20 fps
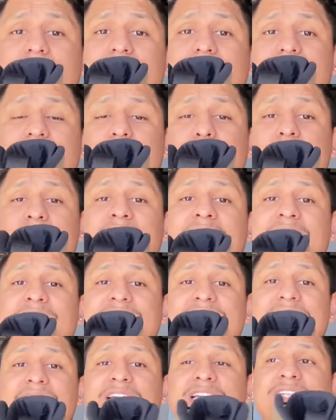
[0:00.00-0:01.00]
So with that
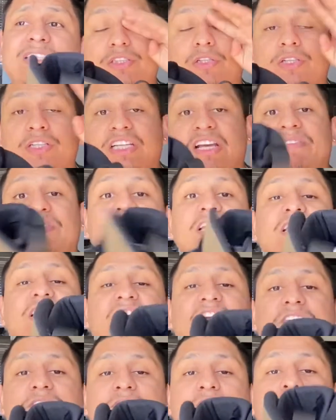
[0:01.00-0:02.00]
said, it's gonna definitely
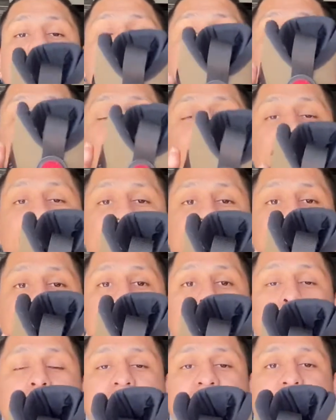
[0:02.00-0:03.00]
give your legs a
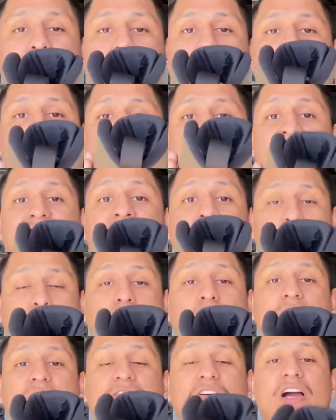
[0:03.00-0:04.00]
much more lengthy
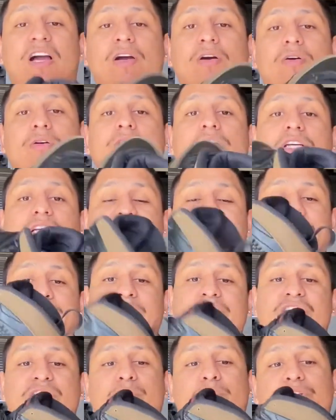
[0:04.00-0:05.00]
profile,
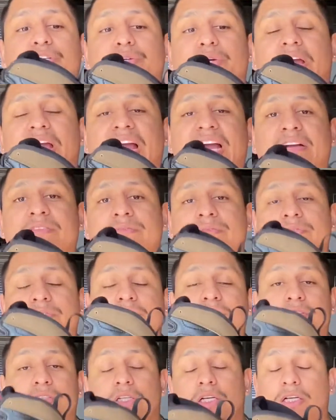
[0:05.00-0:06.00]
especially when you have
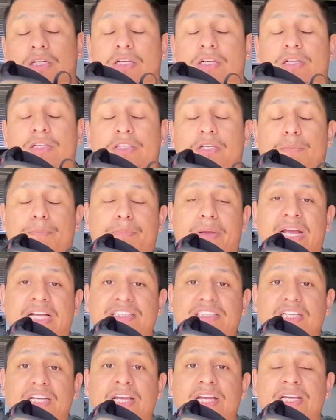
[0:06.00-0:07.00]
your pants
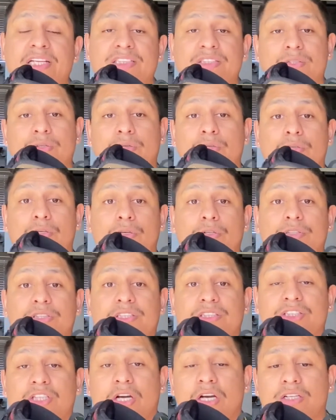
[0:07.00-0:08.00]
legs or the
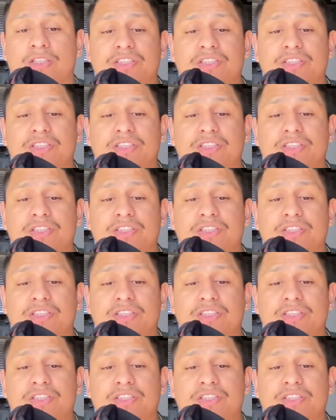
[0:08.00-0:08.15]
joggers